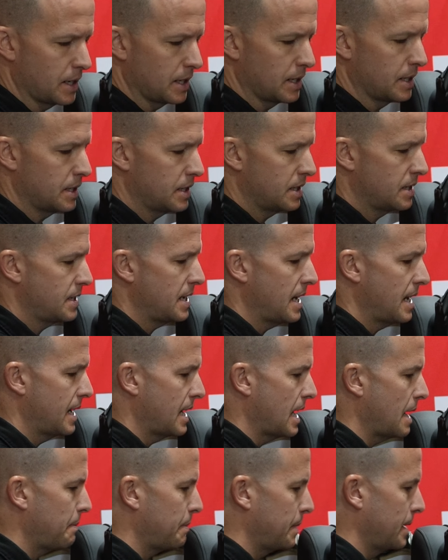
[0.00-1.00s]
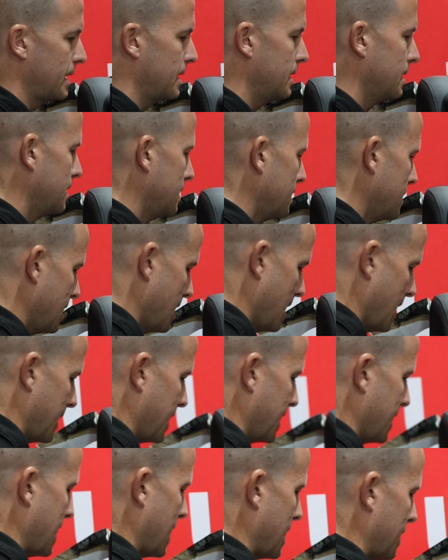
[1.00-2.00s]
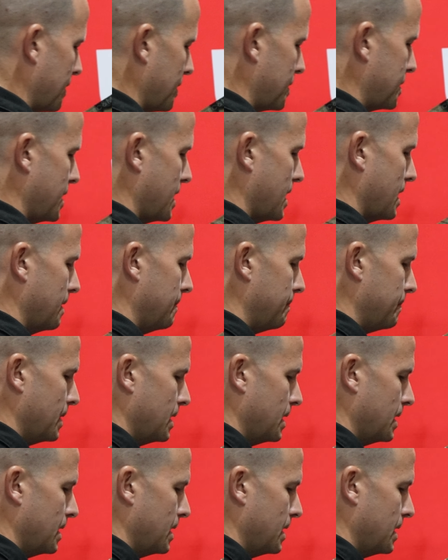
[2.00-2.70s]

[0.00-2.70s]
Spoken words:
to stand up and get out of the chair.